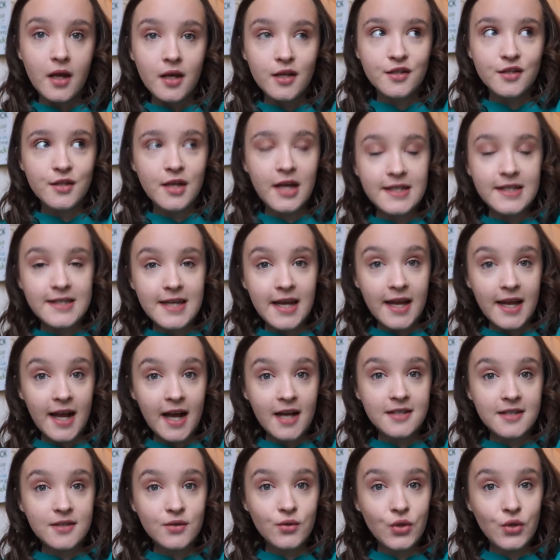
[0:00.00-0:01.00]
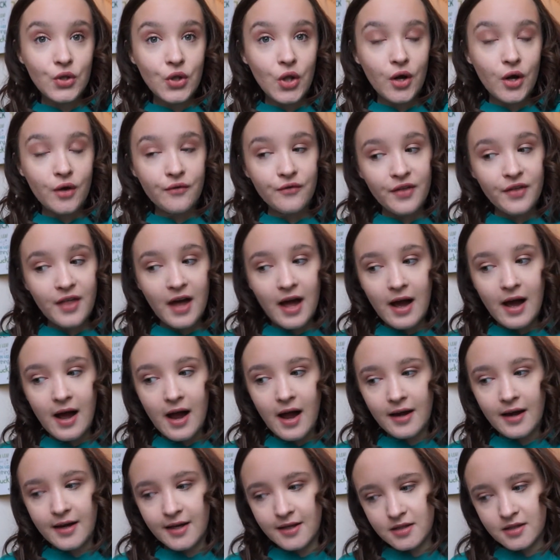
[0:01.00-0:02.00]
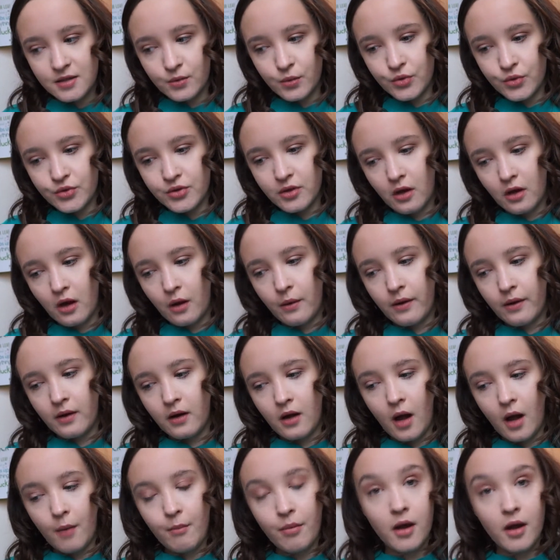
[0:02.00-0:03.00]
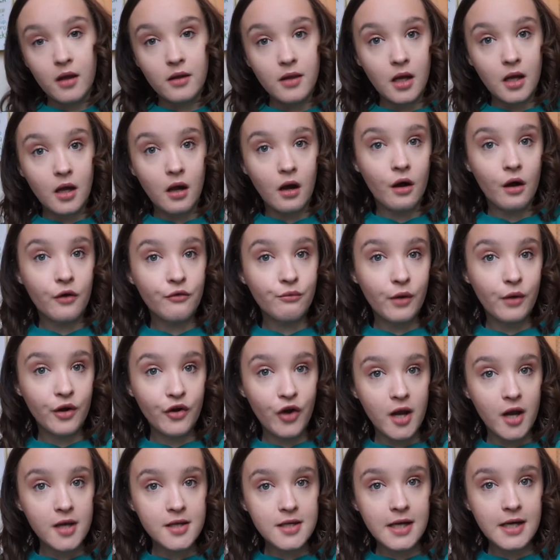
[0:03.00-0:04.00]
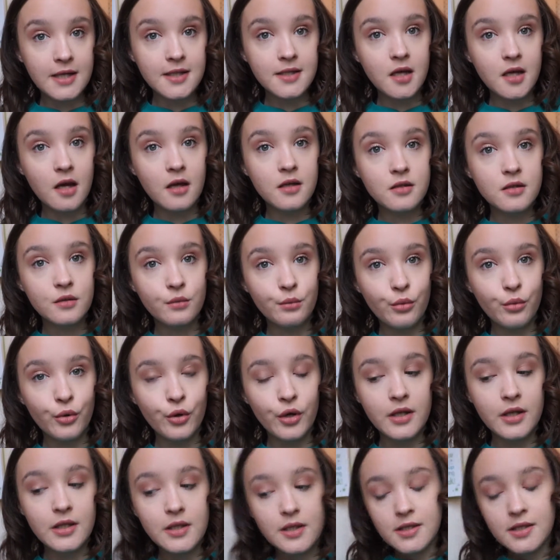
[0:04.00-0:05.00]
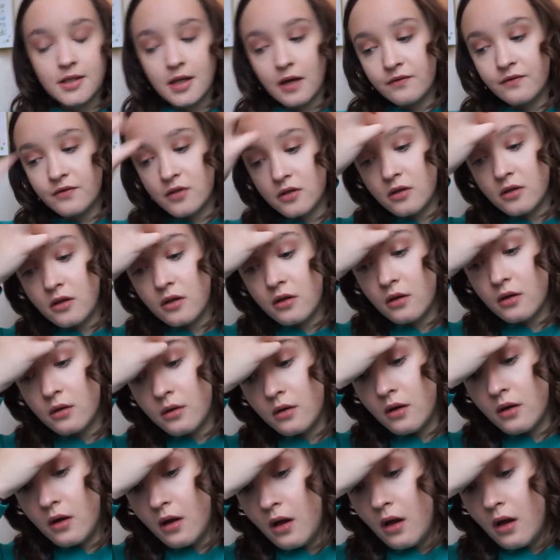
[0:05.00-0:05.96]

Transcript: So I could take you guys all along for that. I need to also go and get a birthday card for my granddad at some point this afternoon.